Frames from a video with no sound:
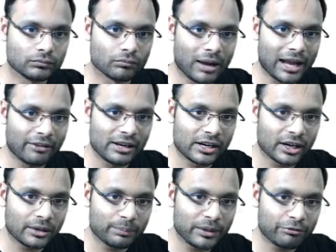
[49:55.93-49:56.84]
I will
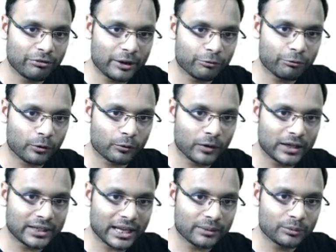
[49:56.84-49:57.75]
run P5 for
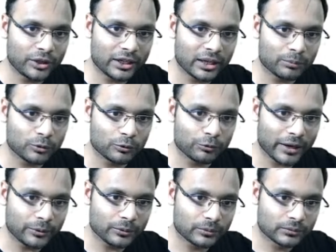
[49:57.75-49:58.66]
one time unit up to
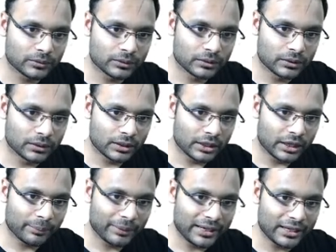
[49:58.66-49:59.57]
5.
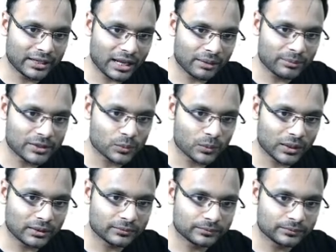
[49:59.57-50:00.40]
Remaining time is 1.